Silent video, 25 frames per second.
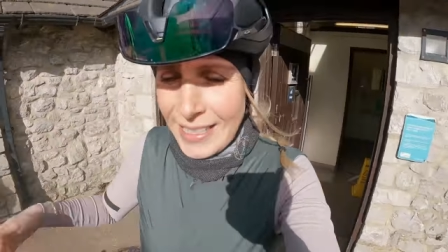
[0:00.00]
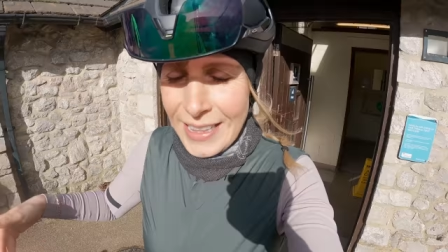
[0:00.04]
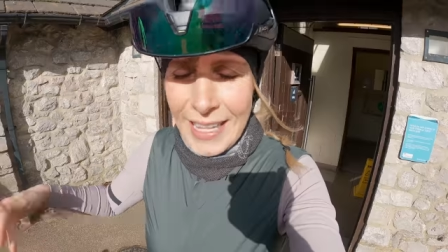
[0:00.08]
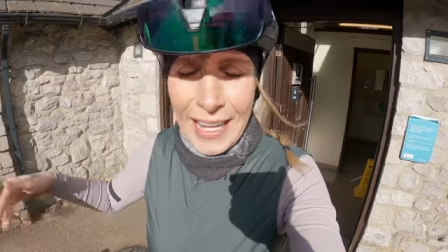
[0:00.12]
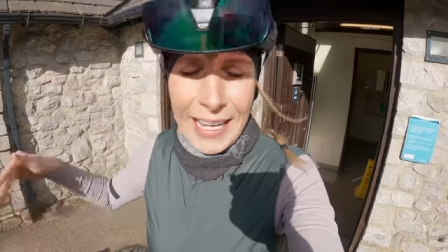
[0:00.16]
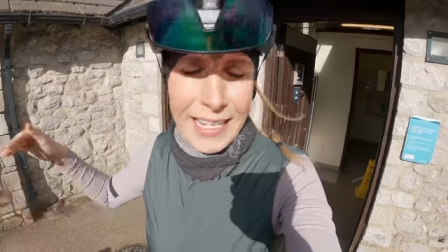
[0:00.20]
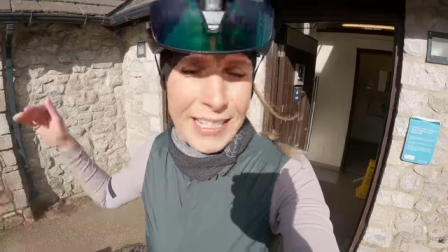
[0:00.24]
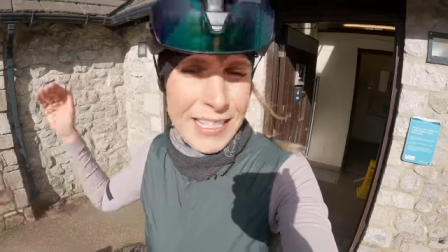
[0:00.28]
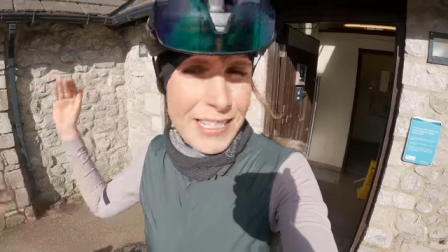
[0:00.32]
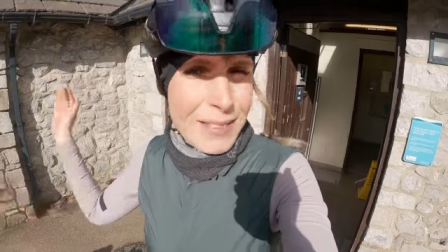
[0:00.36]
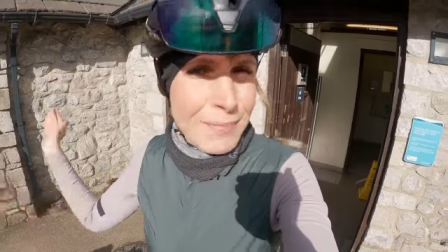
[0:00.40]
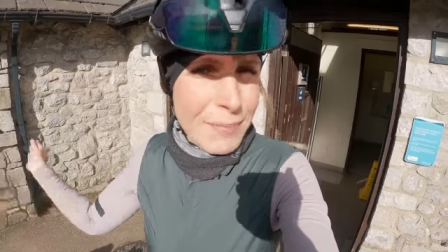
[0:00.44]

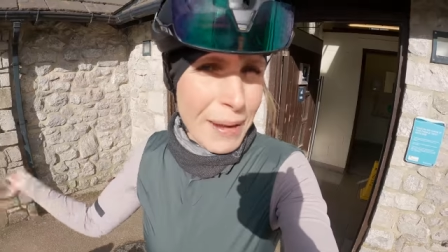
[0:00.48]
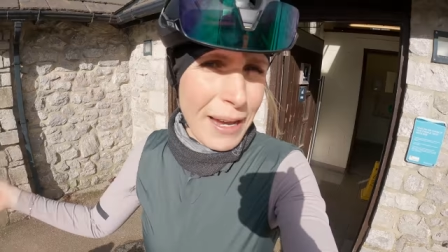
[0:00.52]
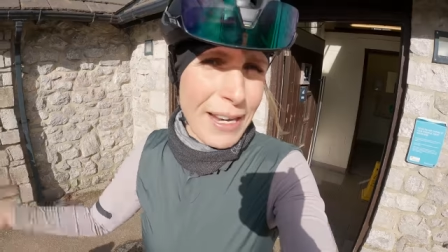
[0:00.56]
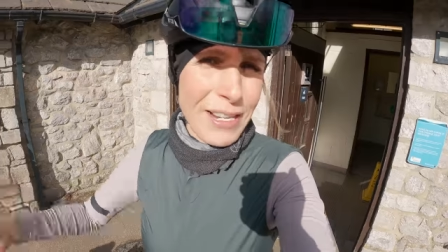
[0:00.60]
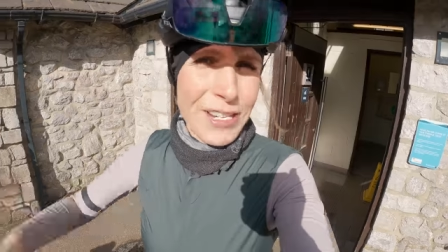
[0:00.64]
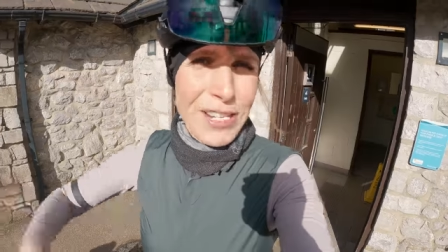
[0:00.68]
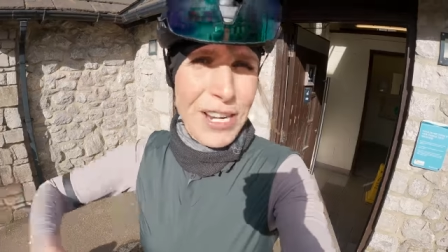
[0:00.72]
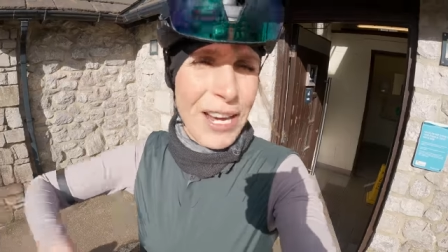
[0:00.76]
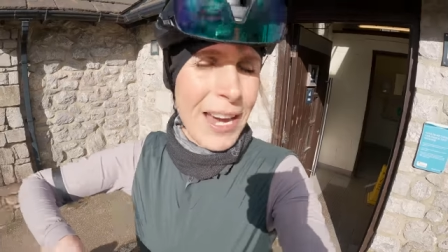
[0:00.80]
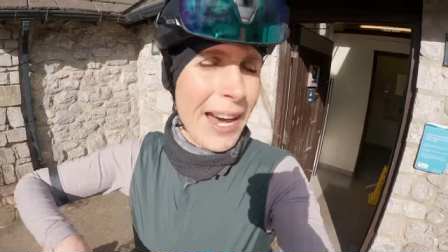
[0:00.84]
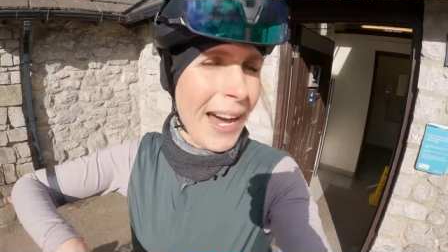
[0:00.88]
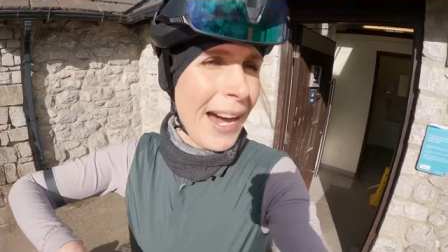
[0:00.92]
like
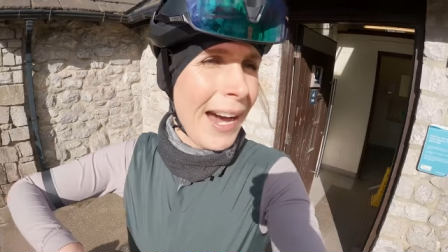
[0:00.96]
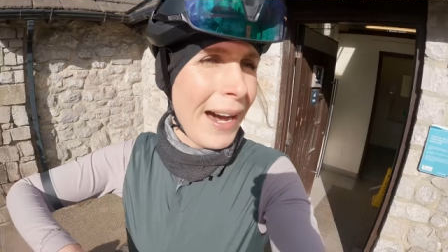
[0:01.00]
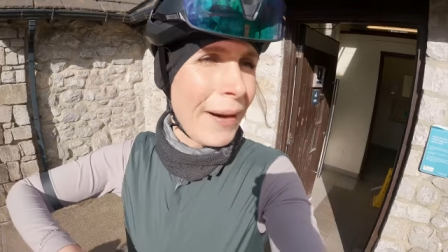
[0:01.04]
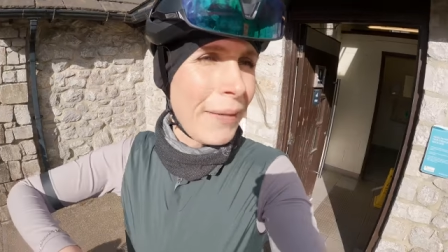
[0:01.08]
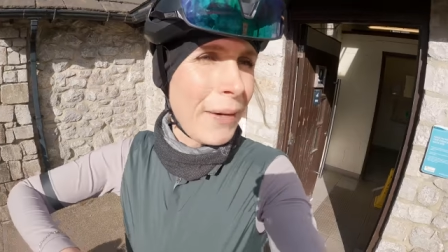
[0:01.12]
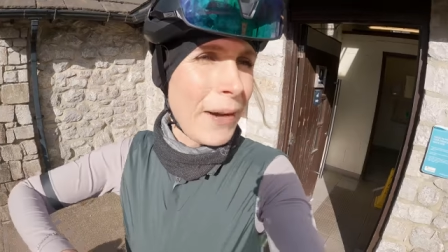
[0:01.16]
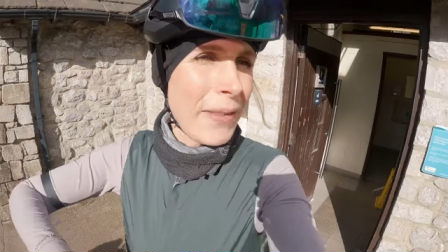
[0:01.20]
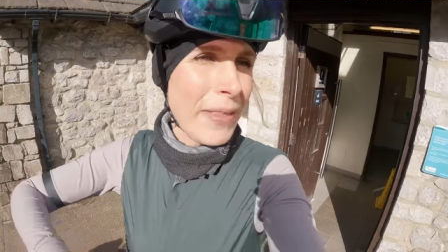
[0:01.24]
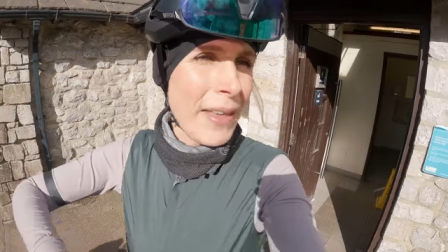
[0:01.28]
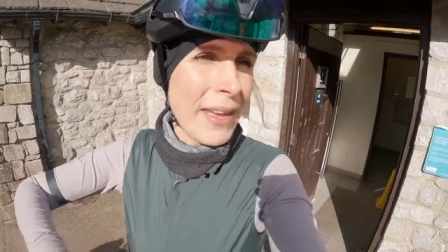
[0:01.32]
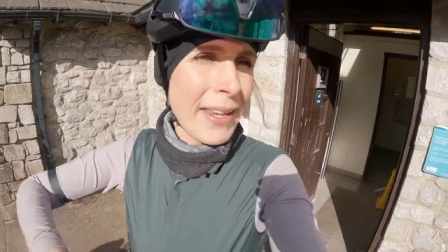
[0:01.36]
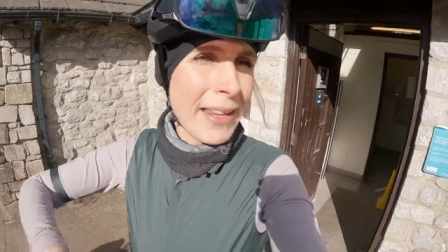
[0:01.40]
smash it
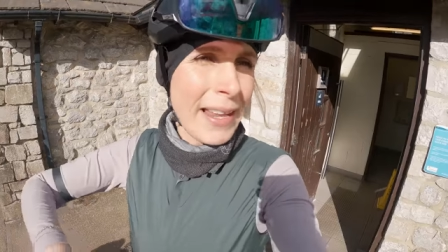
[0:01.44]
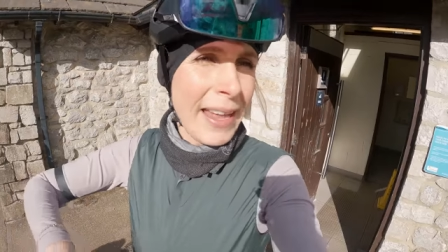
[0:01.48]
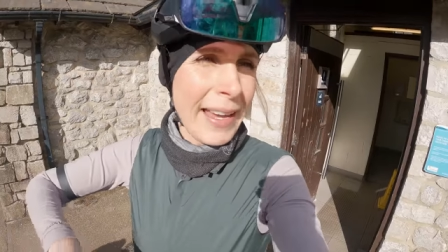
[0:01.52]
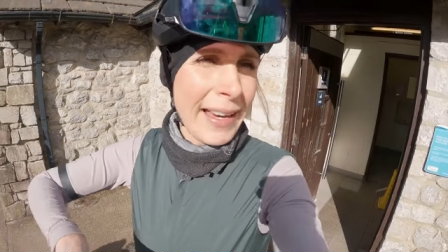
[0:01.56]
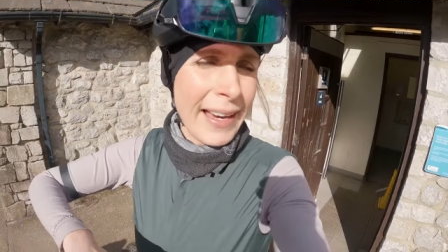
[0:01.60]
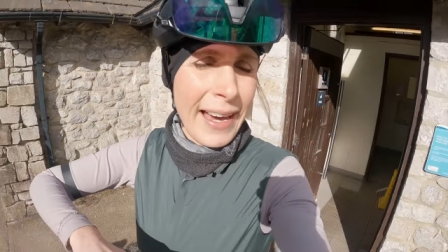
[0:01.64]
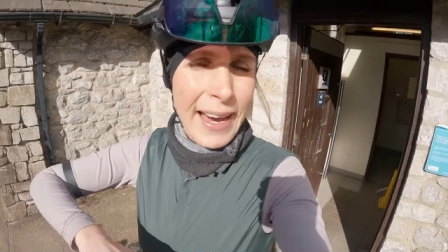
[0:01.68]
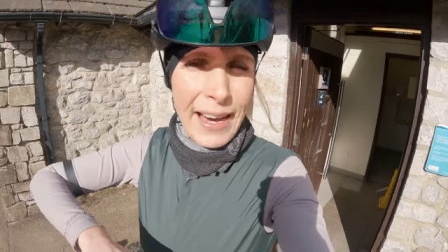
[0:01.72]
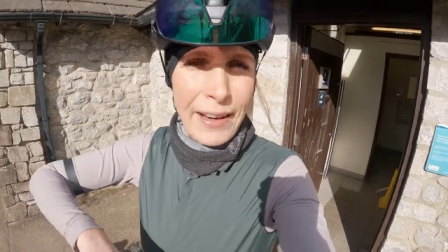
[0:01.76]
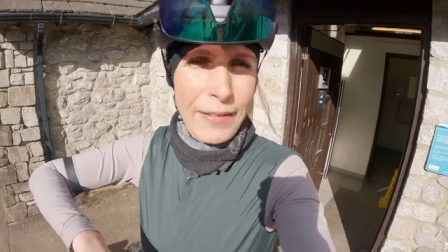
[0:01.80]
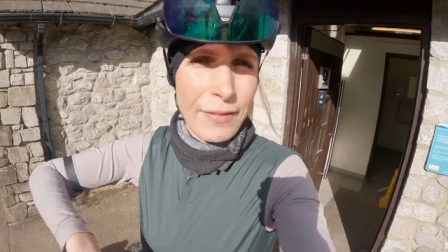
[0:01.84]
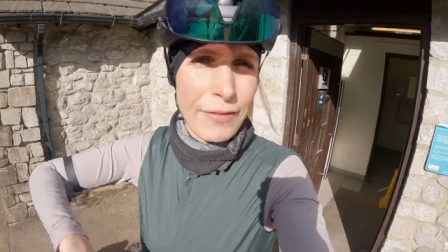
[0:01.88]
out and then
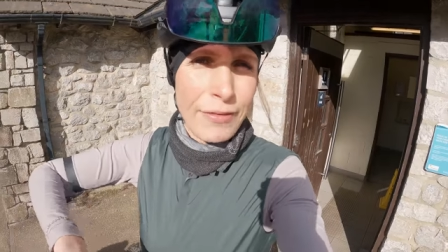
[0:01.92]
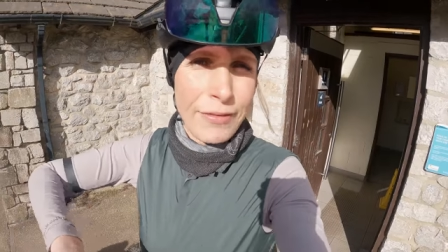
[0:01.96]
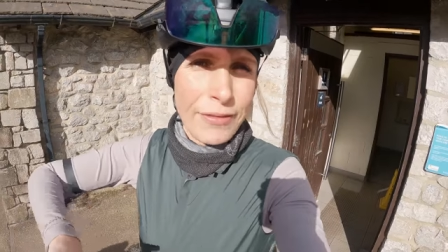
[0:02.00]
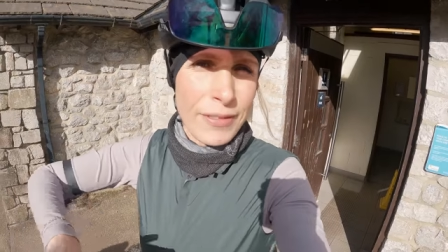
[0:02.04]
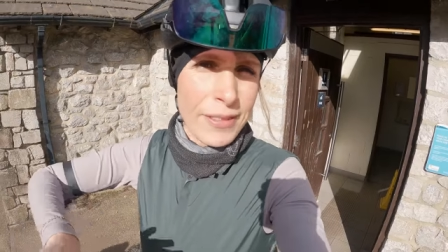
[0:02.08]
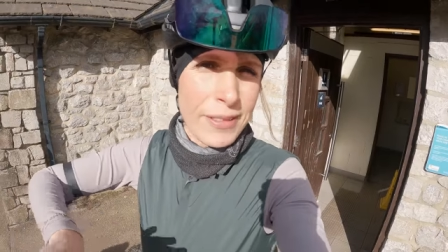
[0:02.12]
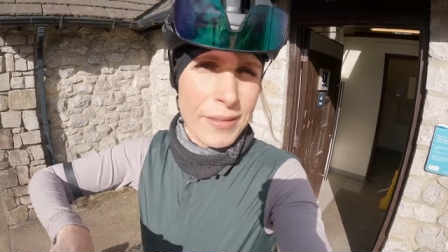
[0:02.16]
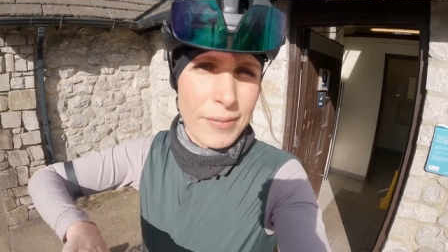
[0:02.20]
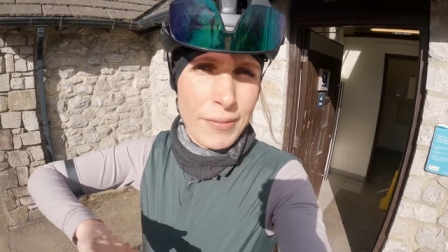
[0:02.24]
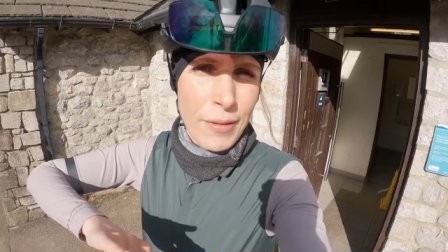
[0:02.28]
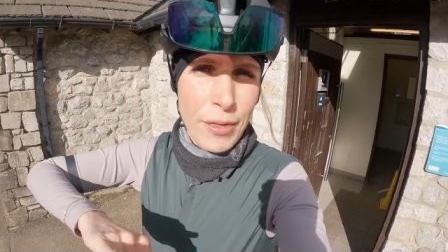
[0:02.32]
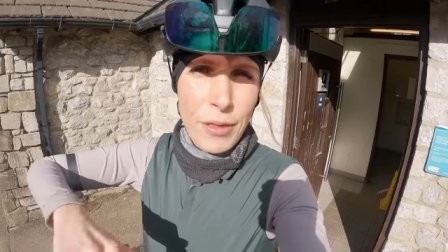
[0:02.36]
like have
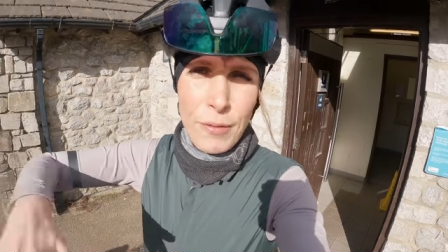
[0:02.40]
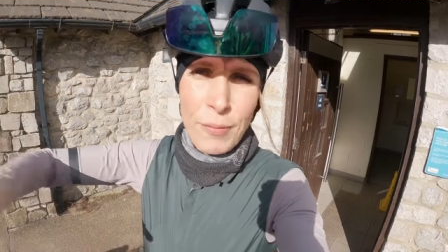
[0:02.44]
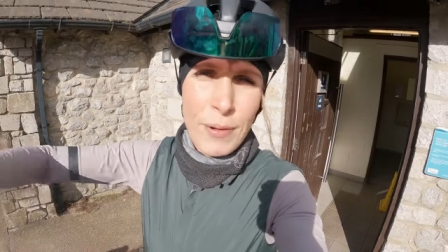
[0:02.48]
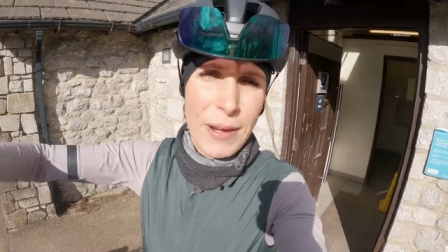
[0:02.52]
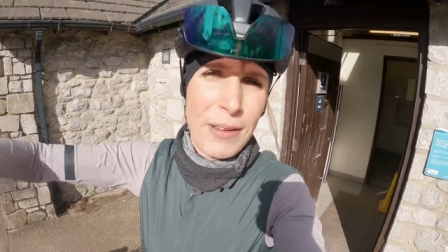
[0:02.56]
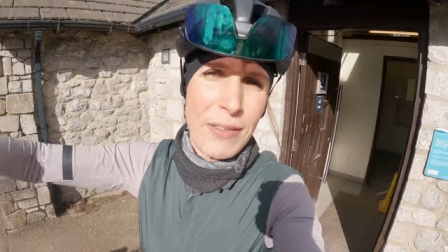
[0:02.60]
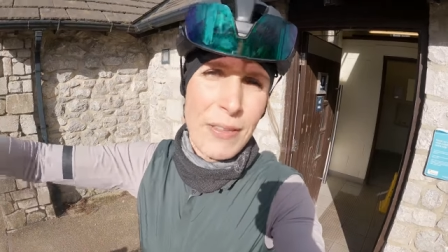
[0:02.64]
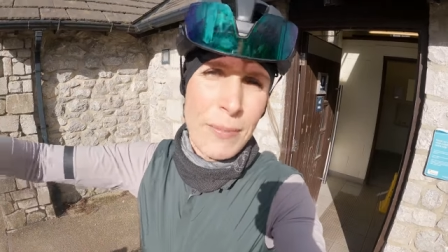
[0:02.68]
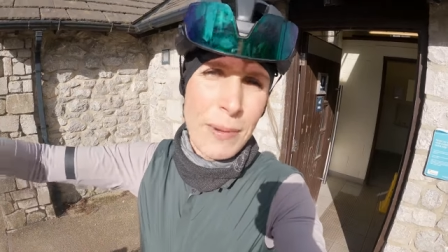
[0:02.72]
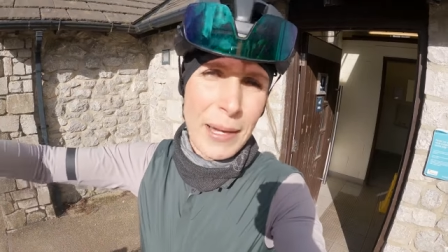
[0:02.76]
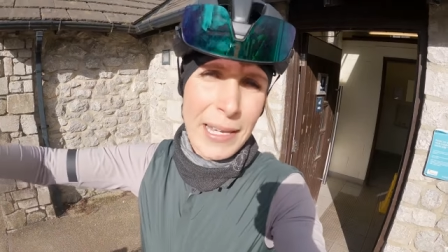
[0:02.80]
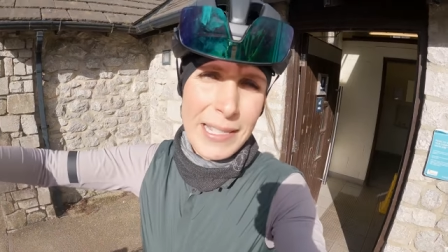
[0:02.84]
three
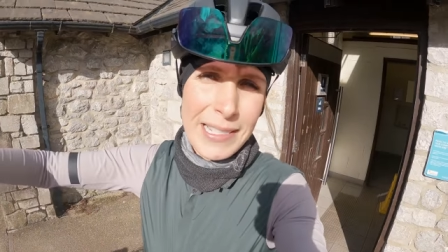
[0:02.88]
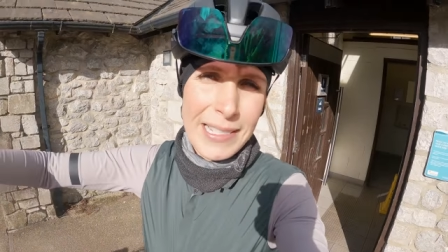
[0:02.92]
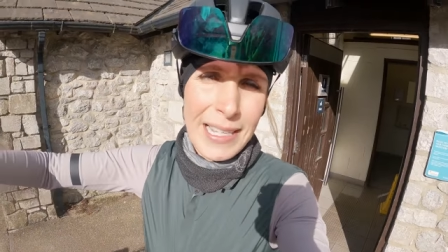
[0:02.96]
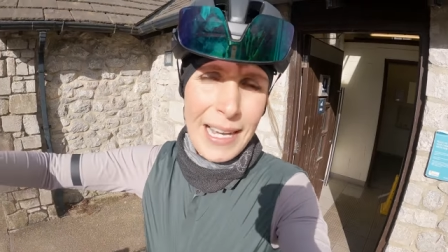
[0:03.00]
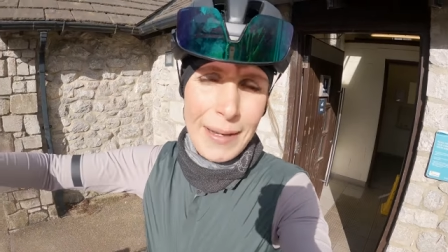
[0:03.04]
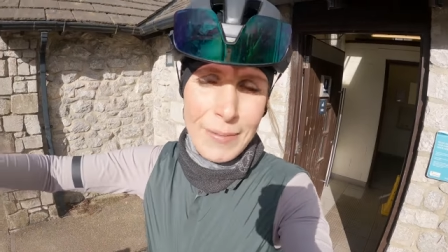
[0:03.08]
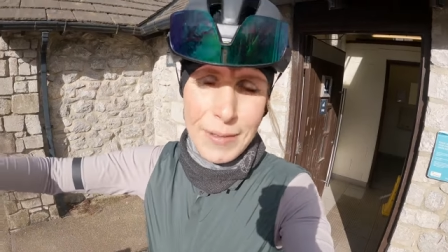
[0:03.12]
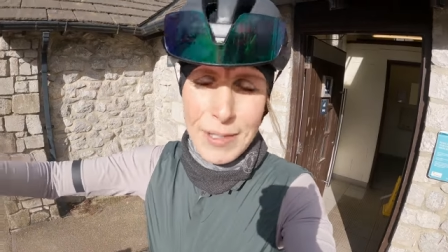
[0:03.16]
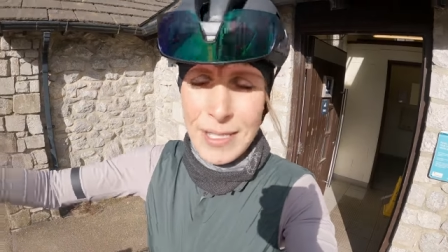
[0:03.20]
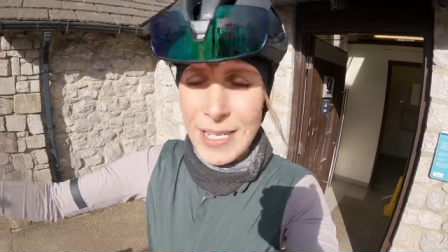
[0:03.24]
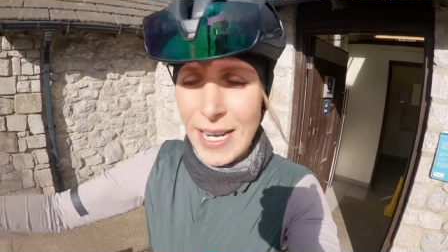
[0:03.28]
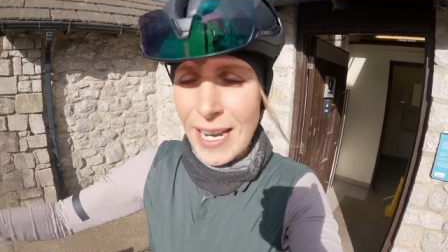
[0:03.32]
of the biggest
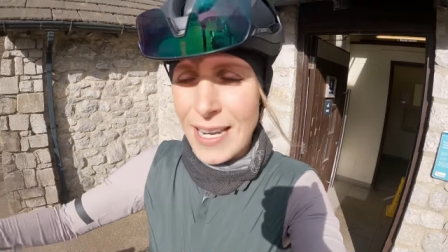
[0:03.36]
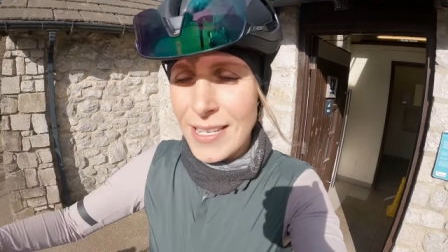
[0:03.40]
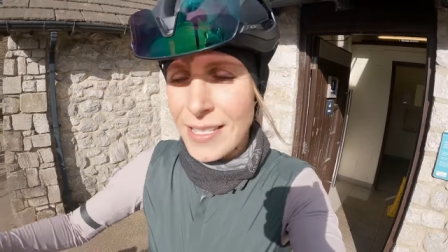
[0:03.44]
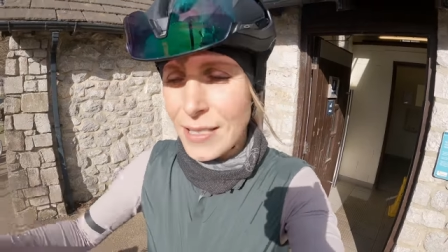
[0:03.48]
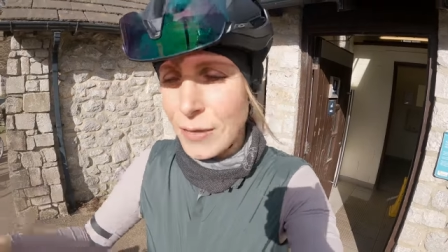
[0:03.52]
climbs of the day.